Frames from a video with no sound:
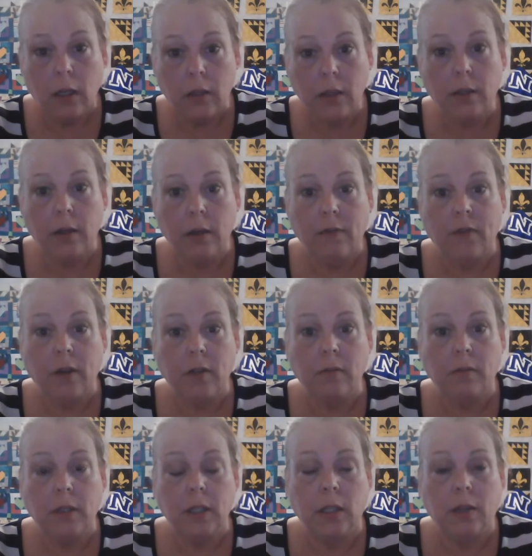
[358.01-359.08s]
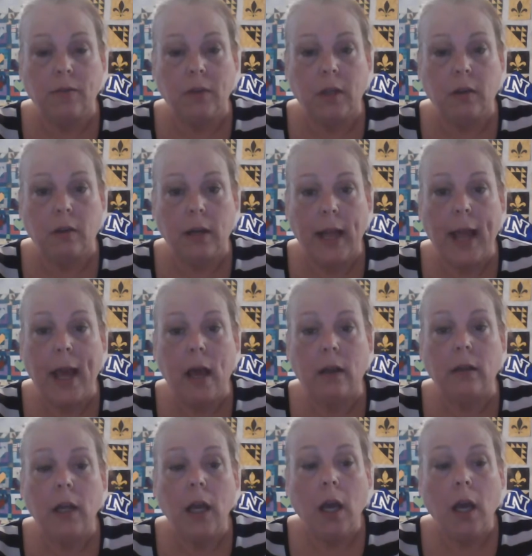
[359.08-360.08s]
the 31st one until I figure it out.